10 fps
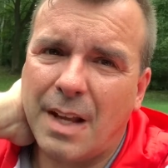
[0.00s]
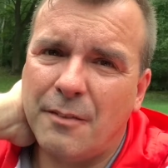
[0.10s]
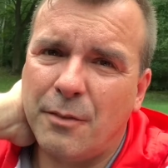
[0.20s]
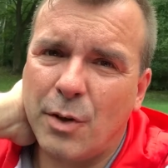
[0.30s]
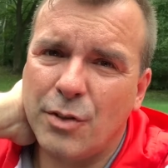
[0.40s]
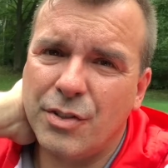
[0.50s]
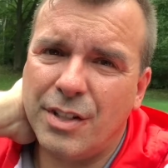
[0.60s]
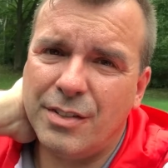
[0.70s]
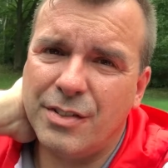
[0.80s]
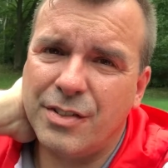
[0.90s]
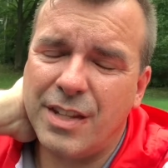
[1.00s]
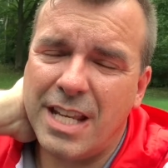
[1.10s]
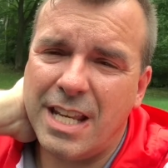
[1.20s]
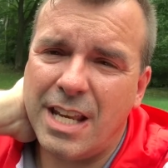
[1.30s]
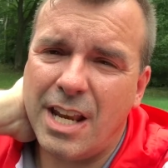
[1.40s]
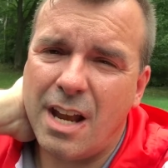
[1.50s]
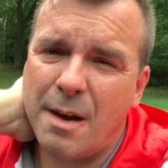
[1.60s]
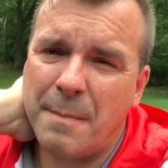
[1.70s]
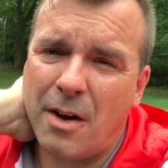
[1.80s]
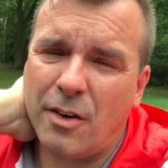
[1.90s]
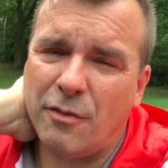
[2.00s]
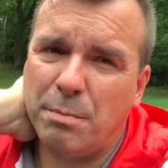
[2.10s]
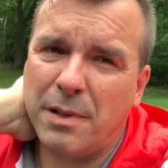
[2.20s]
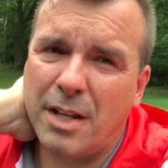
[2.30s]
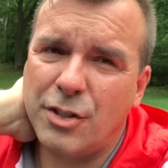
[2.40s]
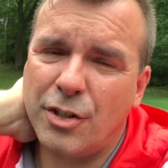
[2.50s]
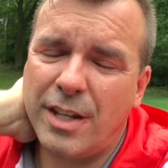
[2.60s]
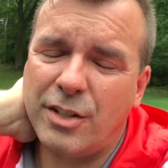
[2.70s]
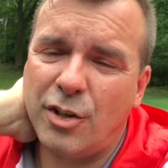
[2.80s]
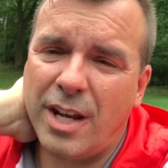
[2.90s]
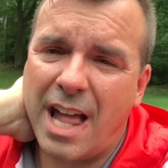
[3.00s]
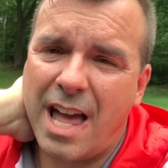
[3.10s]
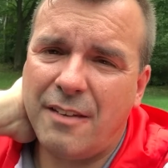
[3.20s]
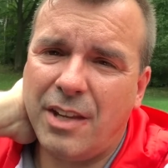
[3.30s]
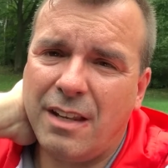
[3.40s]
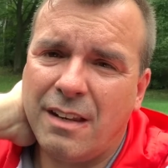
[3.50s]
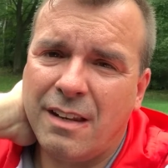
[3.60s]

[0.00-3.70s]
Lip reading: versus the amount of pleasure that you get out of it,